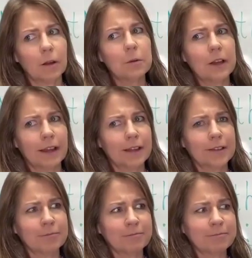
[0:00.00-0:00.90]

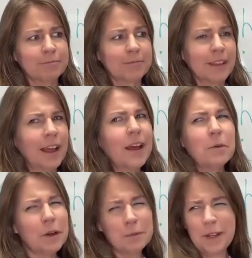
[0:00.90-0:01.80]
Okay.
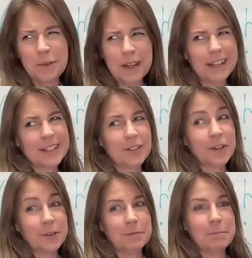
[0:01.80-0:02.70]
Why don't we go ahead and get
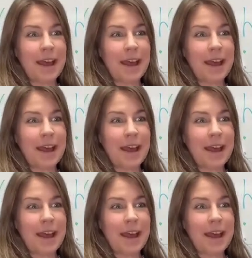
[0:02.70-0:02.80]
started with